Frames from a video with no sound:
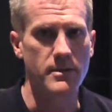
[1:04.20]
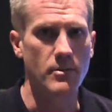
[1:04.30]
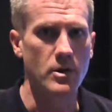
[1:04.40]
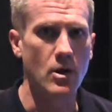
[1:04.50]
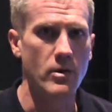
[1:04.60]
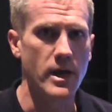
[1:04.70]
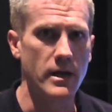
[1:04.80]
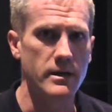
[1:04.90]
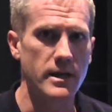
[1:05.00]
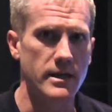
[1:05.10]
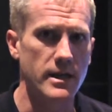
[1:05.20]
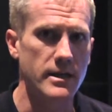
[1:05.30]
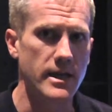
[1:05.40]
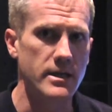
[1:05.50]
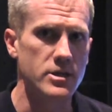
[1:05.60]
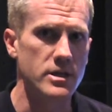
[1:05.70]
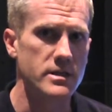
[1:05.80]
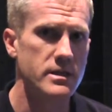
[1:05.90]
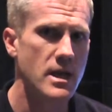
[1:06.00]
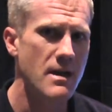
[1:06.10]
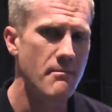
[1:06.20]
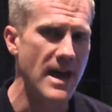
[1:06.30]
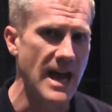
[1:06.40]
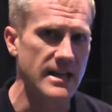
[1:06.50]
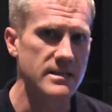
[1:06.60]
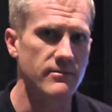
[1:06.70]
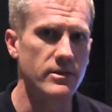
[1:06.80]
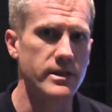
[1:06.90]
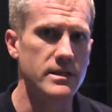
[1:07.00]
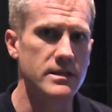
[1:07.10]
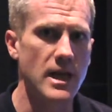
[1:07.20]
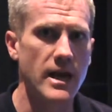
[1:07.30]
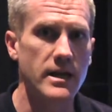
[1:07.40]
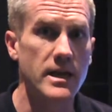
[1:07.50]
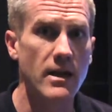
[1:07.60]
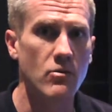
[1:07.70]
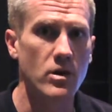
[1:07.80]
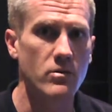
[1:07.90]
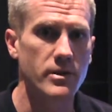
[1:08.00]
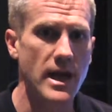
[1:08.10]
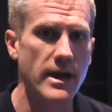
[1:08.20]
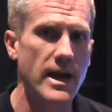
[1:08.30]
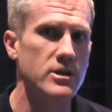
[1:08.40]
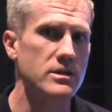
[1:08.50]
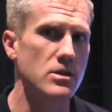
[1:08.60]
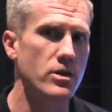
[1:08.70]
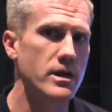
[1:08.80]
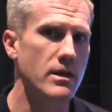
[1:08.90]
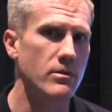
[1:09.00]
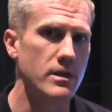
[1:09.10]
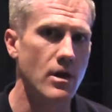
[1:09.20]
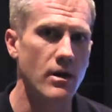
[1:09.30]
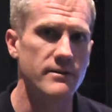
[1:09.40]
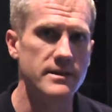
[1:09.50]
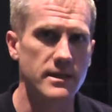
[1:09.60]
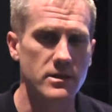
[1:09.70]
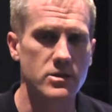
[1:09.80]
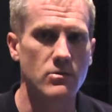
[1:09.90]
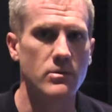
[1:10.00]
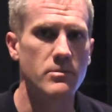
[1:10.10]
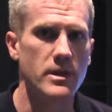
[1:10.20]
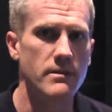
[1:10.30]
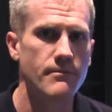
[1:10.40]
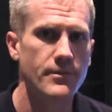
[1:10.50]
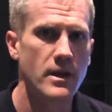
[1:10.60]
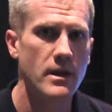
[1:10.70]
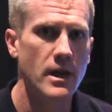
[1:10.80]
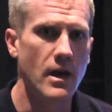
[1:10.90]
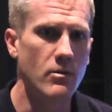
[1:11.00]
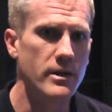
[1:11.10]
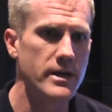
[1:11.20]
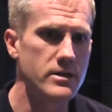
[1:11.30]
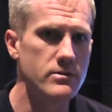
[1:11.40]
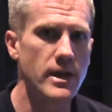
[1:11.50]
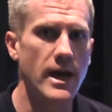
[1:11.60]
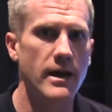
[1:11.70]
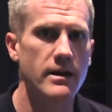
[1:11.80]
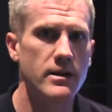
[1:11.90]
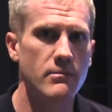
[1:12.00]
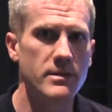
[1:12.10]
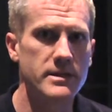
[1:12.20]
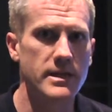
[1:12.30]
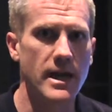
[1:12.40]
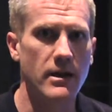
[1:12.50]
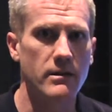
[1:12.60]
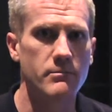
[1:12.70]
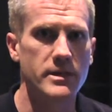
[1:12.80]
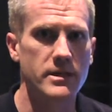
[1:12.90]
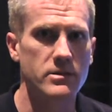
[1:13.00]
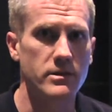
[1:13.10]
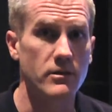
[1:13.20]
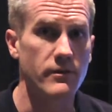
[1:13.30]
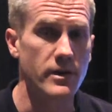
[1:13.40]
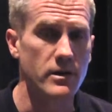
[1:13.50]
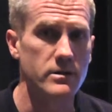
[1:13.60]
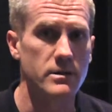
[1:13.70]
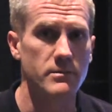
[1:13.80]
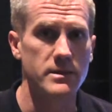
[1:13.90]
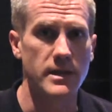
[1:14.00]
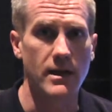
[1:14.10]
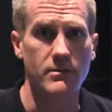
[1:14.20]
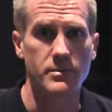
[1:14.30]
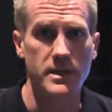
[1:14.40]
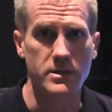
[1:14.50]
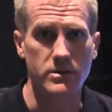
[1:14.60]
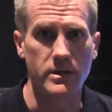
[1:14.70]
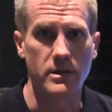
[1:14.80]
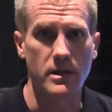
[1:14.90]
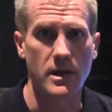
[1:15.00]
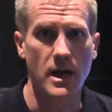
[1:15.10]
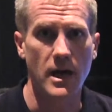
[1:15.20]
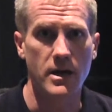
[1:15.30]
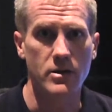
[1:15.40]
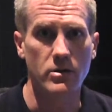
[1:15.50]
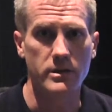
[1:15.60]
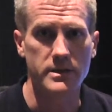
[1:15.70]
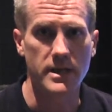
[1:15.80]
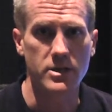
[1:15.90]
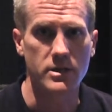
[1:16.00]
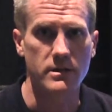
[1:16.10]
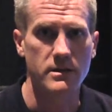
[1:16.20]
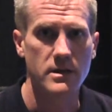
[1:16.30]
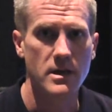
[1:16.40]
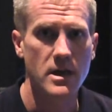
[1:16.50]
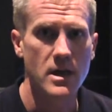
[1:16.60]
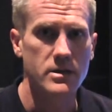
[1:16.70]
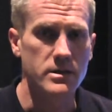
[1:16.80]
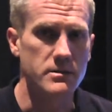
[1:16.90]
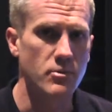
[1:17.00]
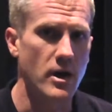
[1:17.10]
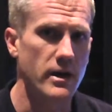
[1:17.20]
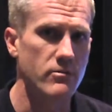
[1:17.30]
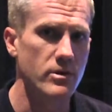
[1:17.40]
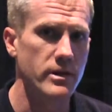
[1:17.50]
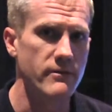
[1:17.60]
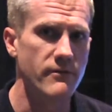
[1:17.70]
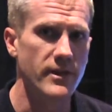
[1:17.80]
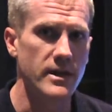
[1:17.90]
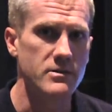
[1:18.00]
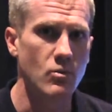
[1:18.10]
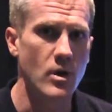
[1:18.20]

people go in thinking that they can just passively design a network without actually looking at what the RF signature would be. And when they do that, they're missing out on potential interferers, they're missing out on potential uh, utilization. So this product really fits